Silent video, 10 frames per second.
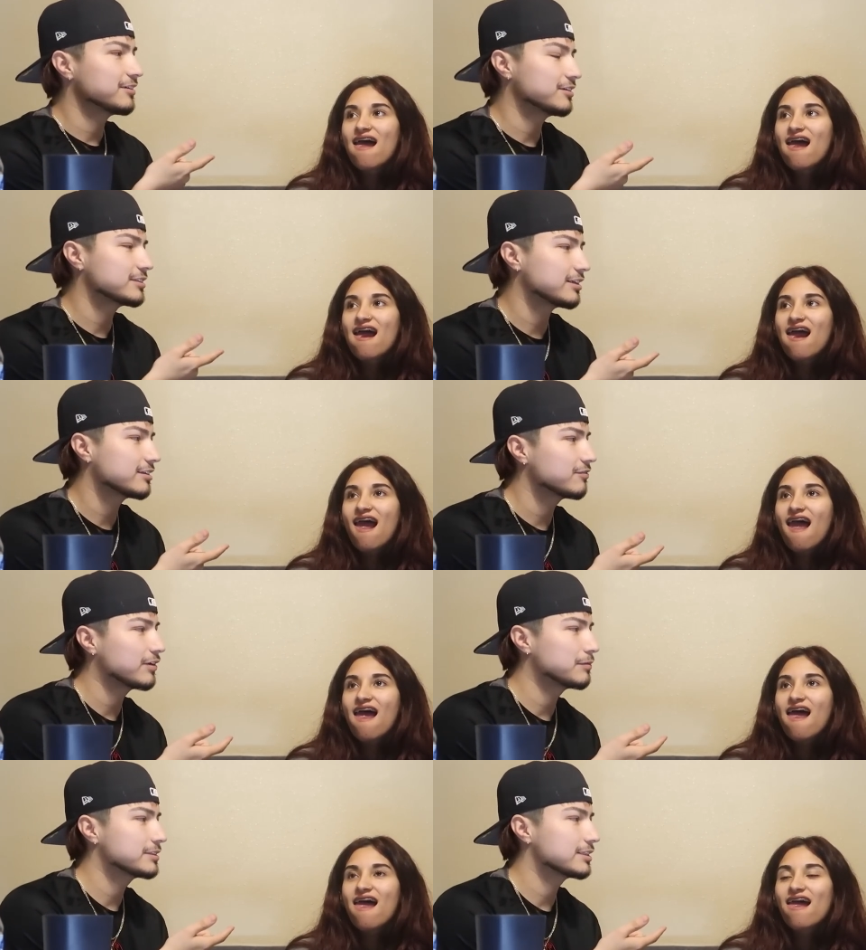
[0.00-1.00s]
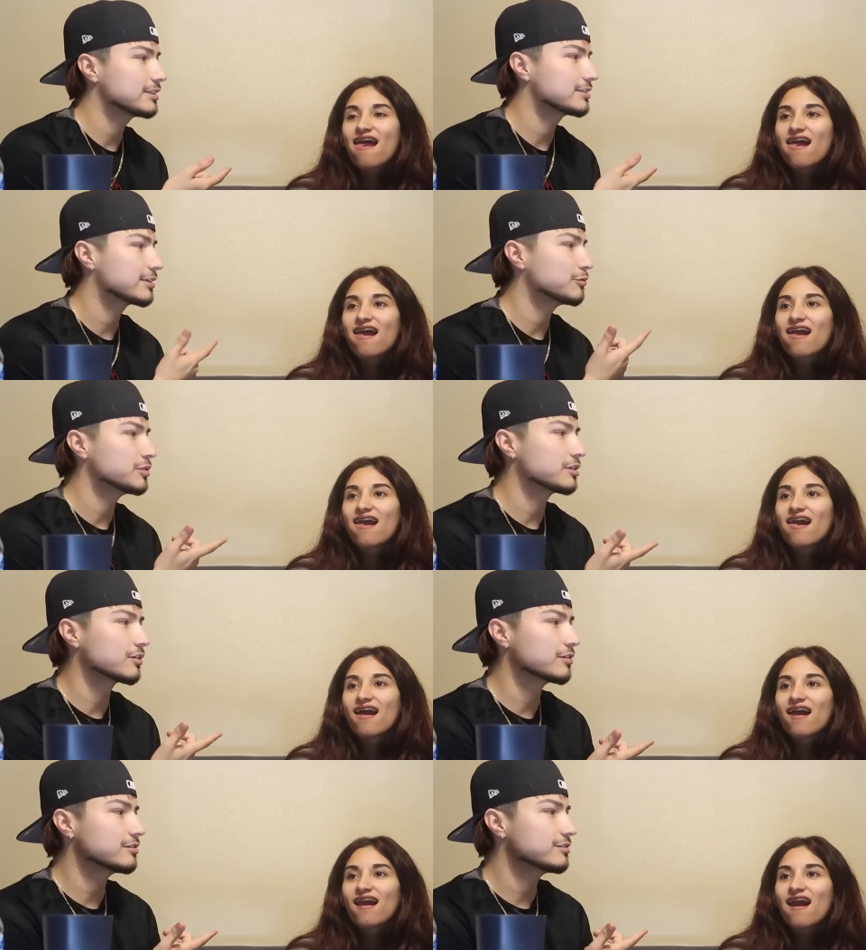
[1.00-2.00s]
Speaker 1: her side of the family says it's gonna be a
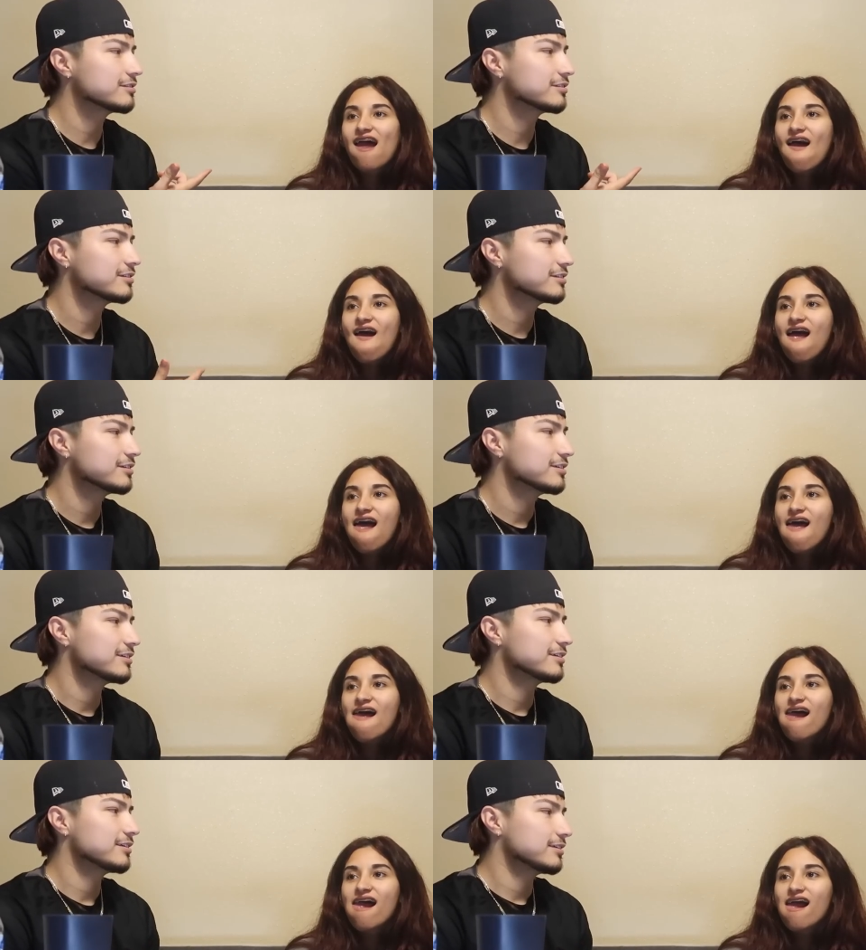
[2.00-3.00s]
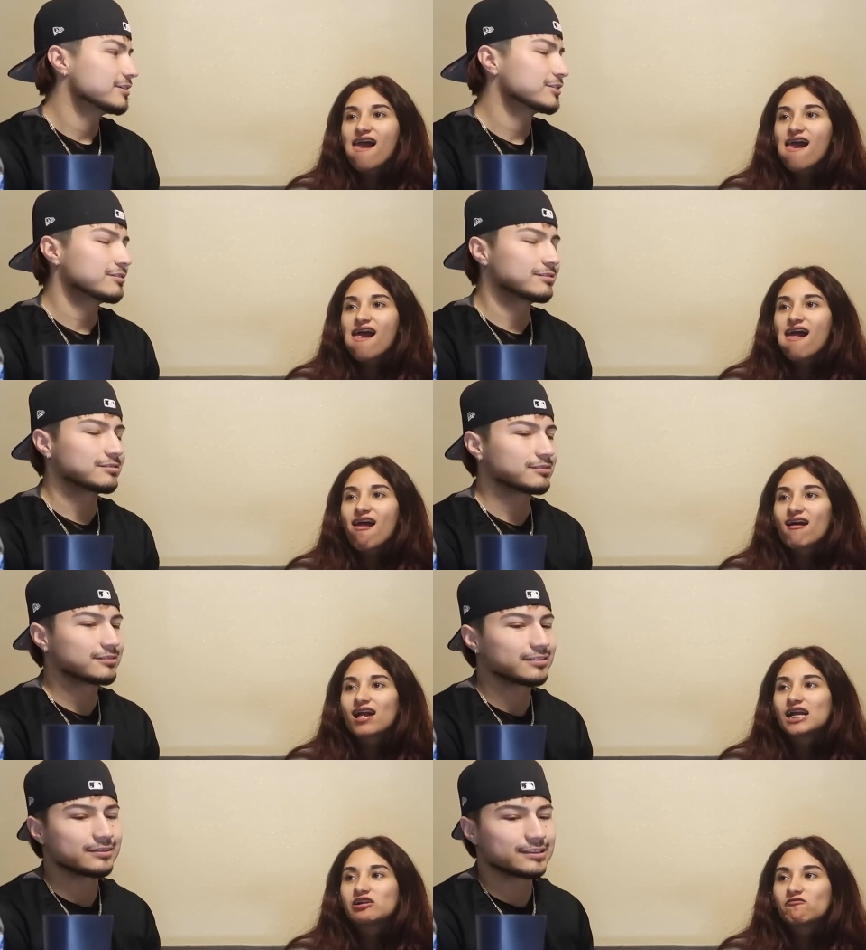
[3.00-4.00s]
girl. So
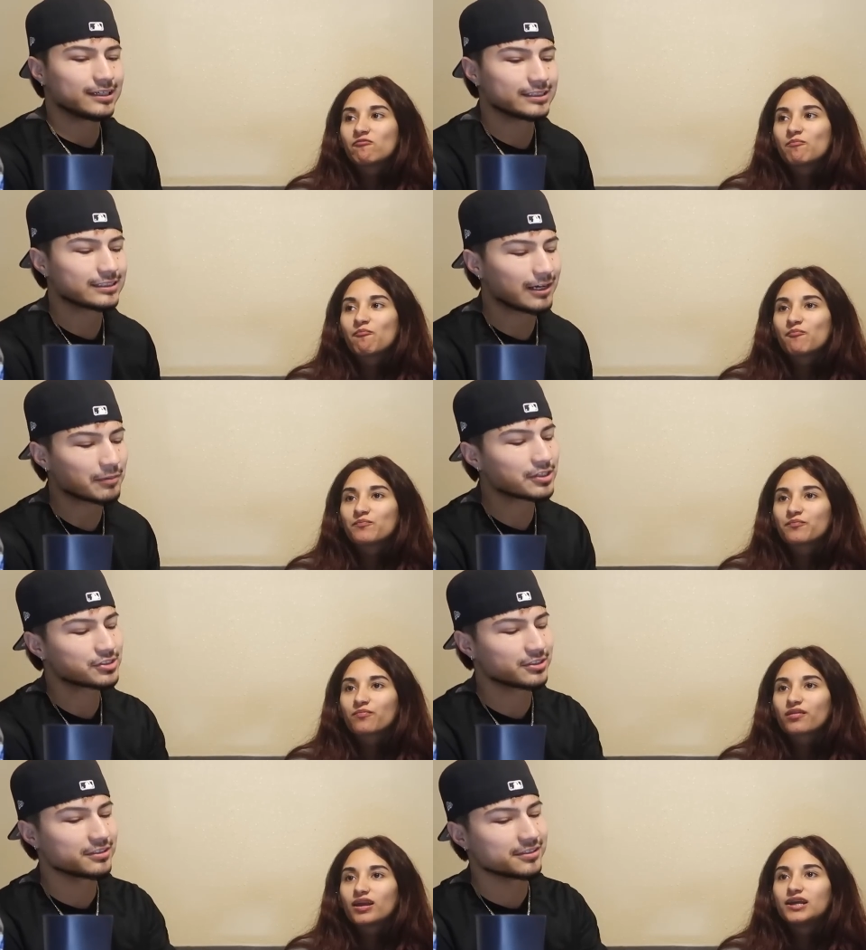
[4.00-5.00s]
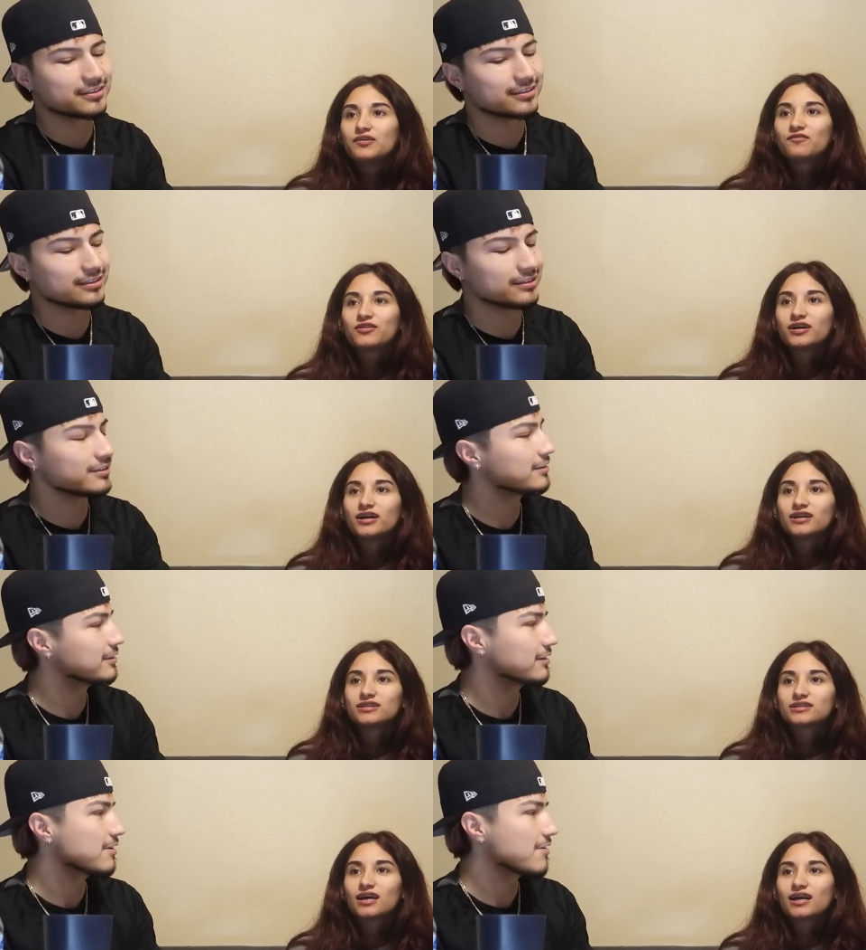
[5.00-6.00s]
Honestly, I'm not sure.
Speaker 2: For
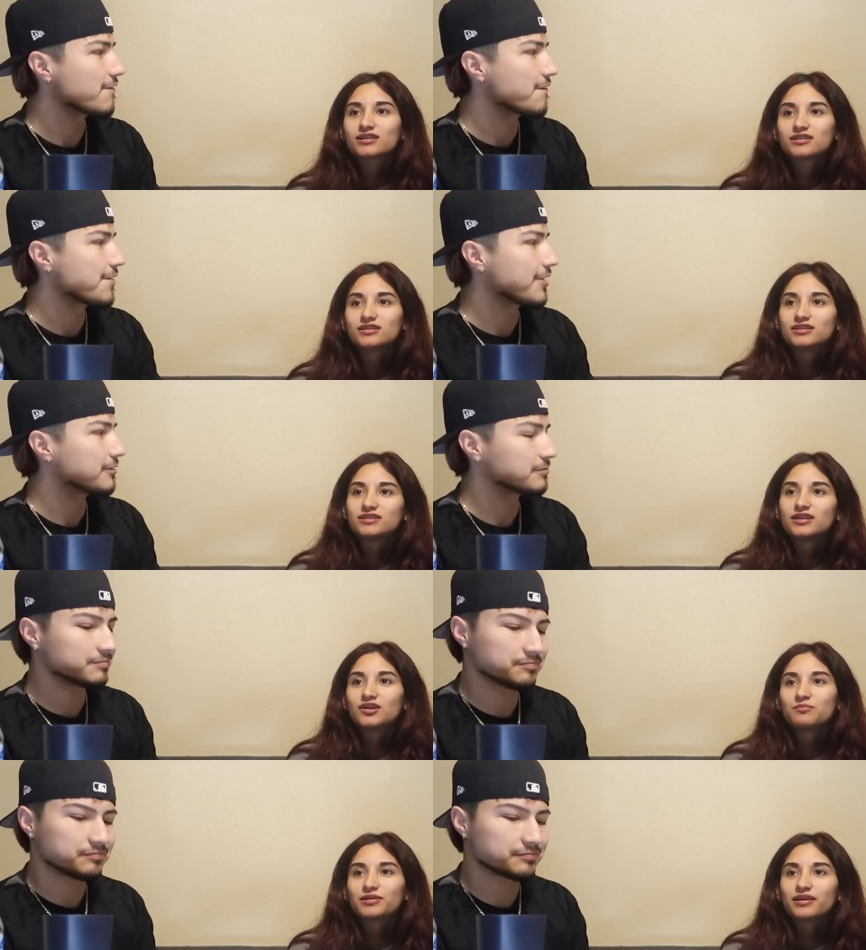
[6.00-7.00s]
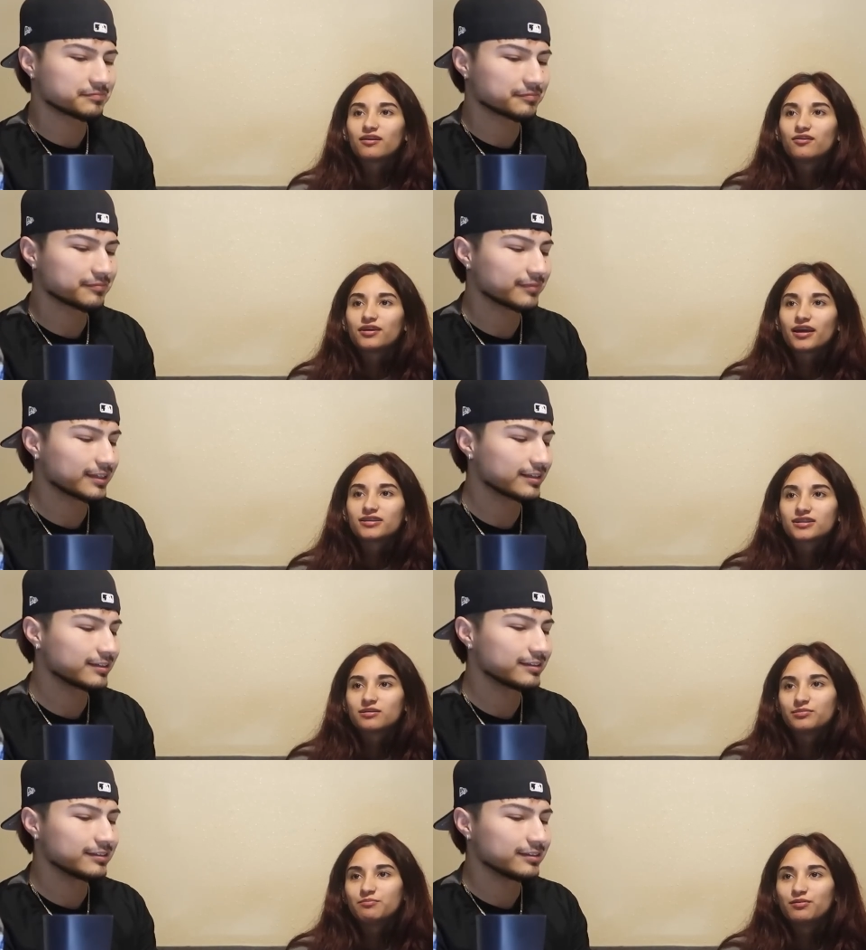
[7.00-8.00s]
us to actually just sit here and be like, oh yeah, it's
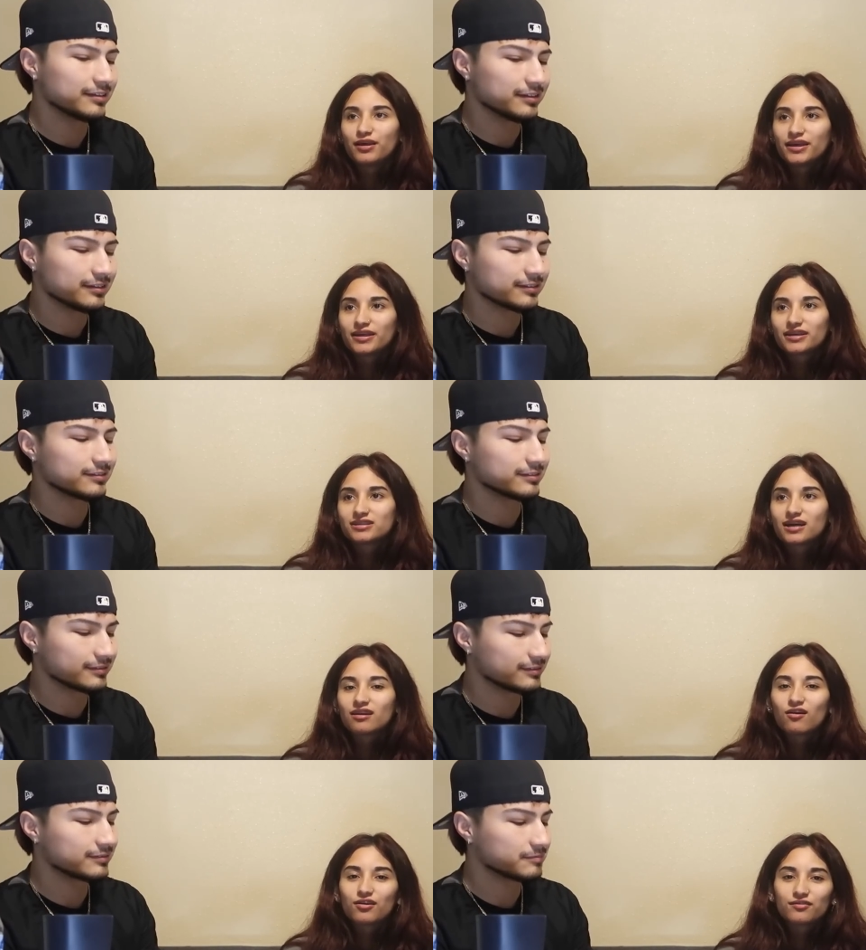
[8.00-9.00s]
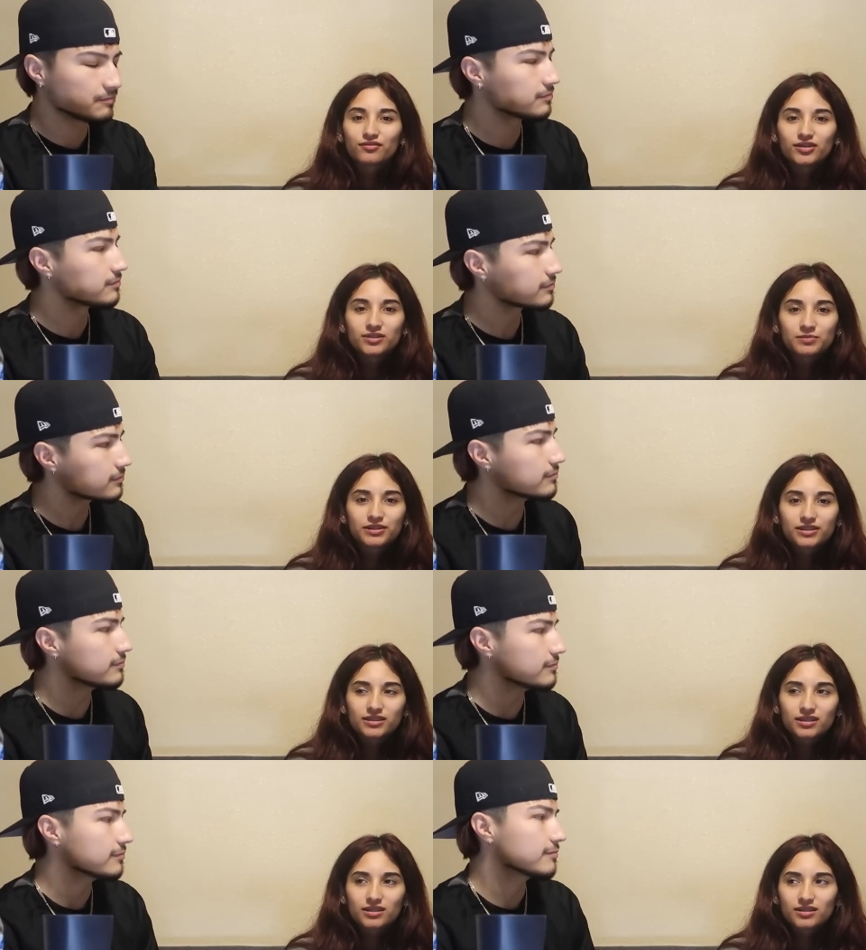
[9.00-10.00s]
gonna be blank, it's kind of harder for us because
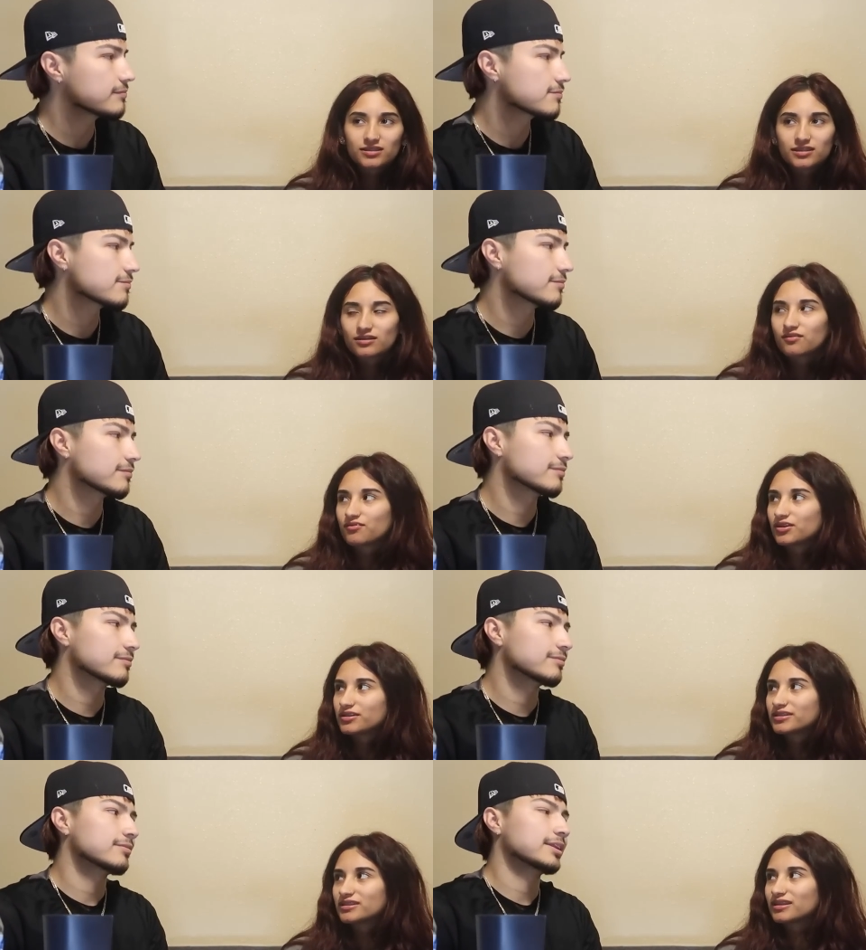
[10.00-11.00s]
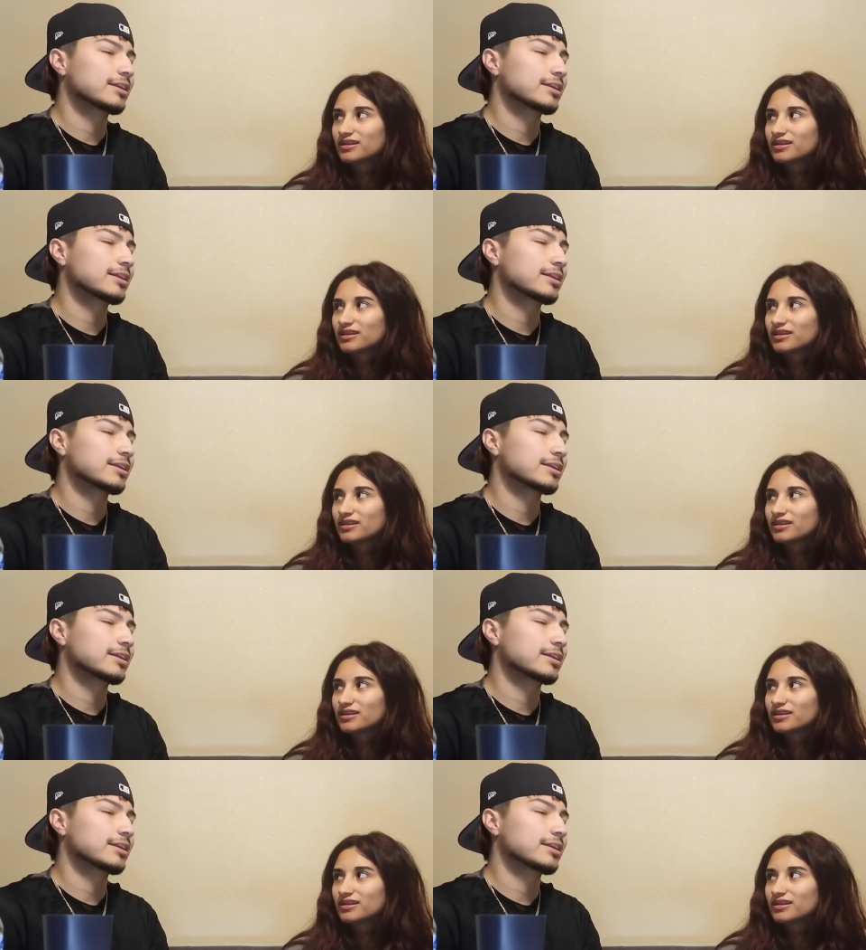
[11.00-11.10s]
it's like this is our first,